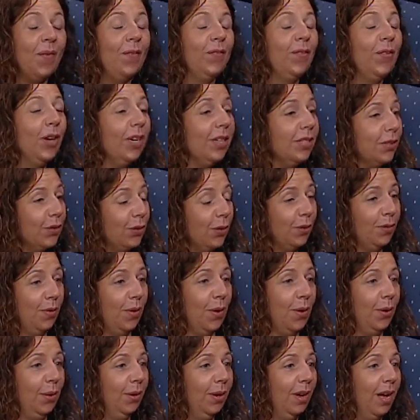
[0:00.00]
First of
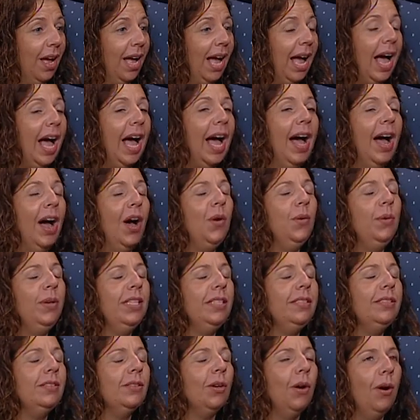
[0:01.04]
all,
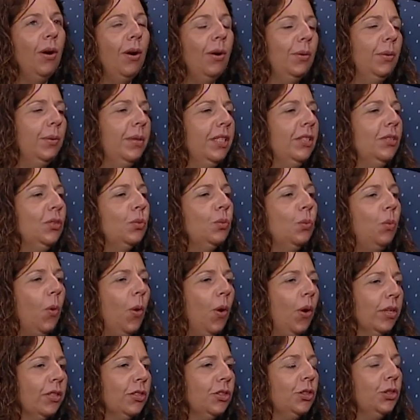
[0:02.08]
always, always
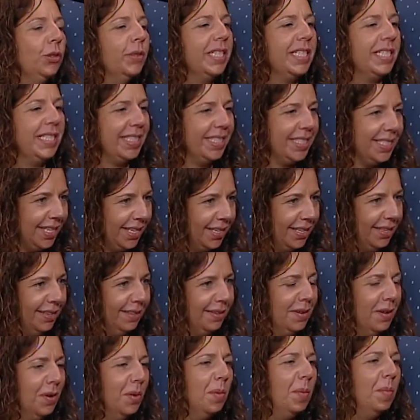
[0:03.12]
wash your skin
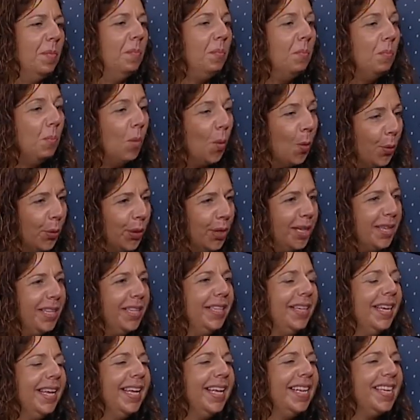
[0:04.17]

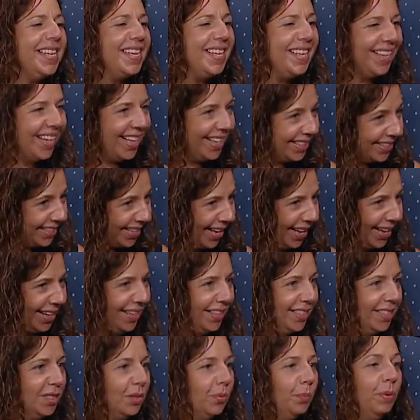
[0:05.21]
morning and
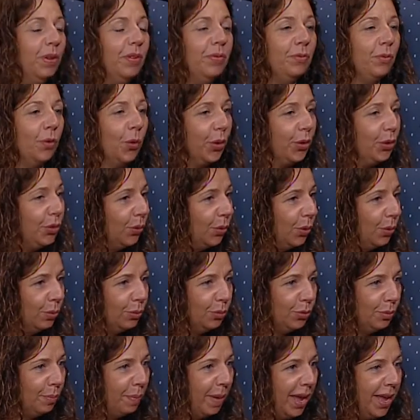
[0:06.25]
night okay. before you go
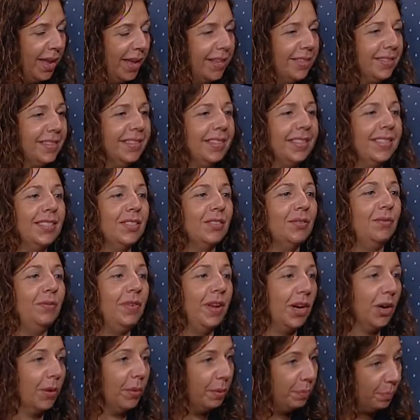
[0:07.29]
to bed. It's right.
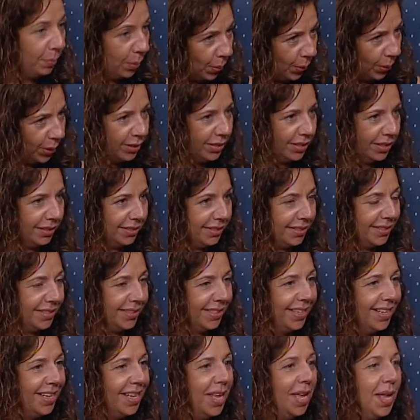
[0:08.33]
very important.
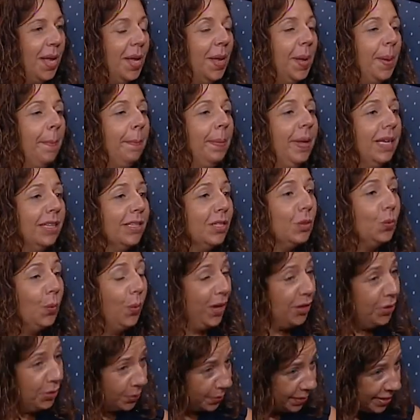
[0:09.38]
Okay. Because
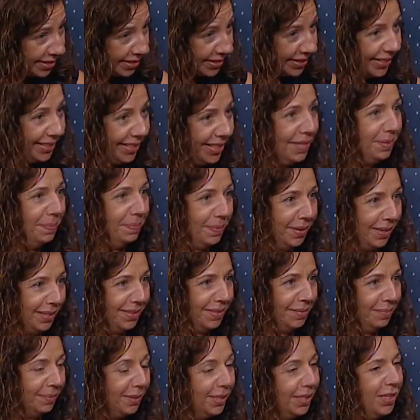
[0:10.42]
when you're
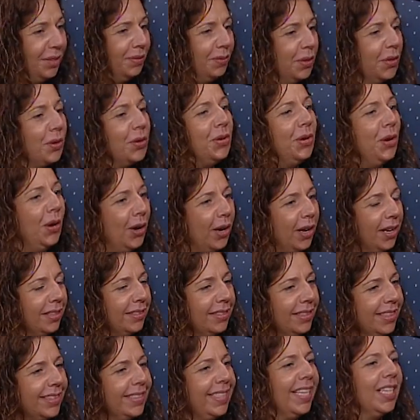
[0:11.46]
sleeping, believe it or
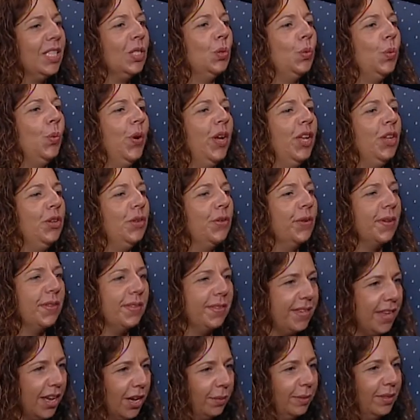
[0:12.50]
not, that's when your
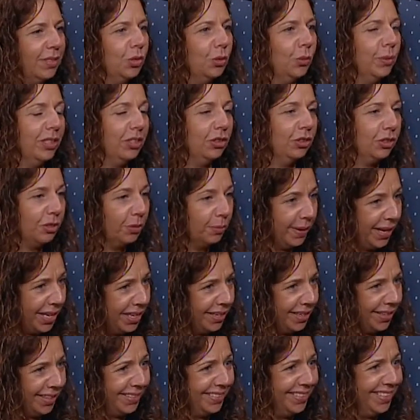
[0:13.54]
cell is
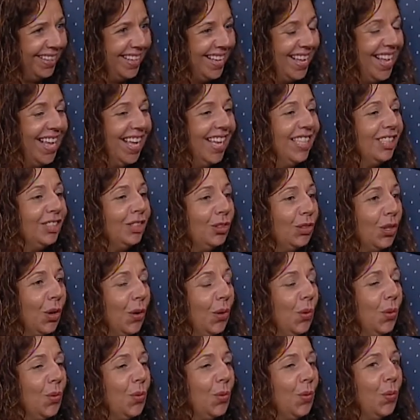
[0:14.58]
regenerating. Right.
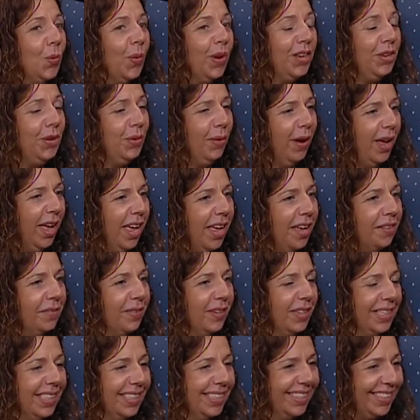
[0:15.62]
So when you have
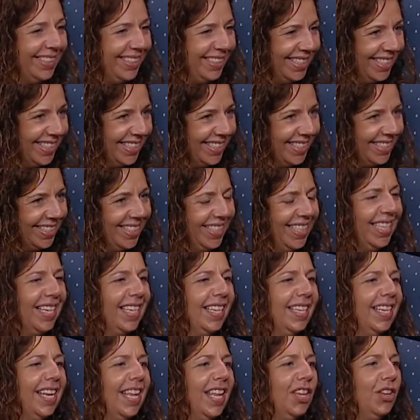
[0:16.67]
a clean
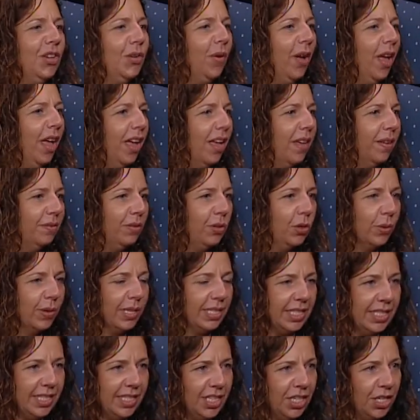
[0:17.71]
skin and you have your
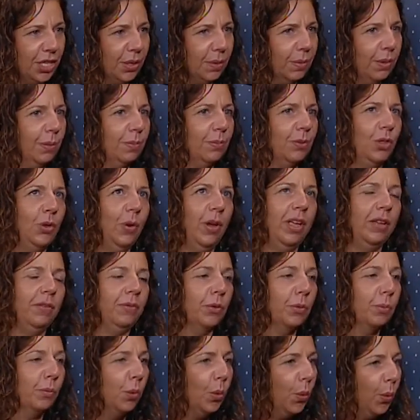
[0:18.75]
serums, you have
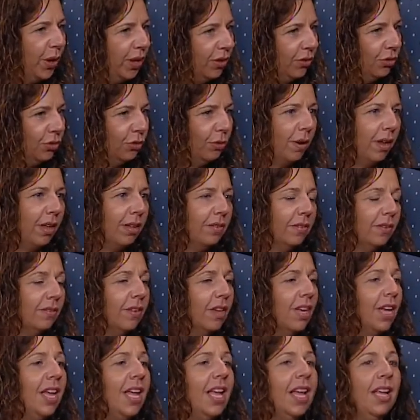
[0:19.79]
your moisturizers,
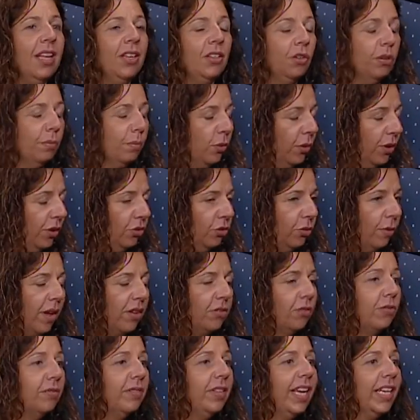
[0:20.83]
your
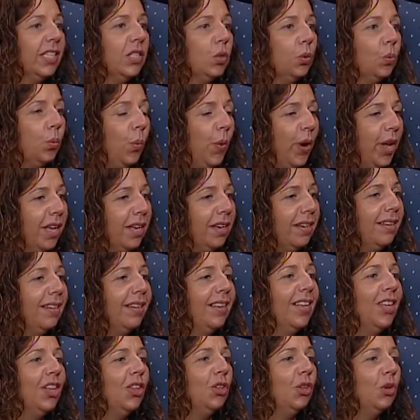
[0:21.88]
moisturizer, that's when
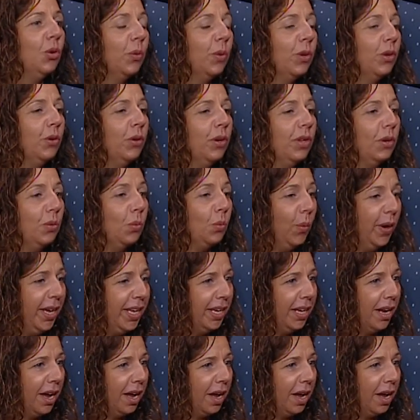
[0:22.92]
you are going to wake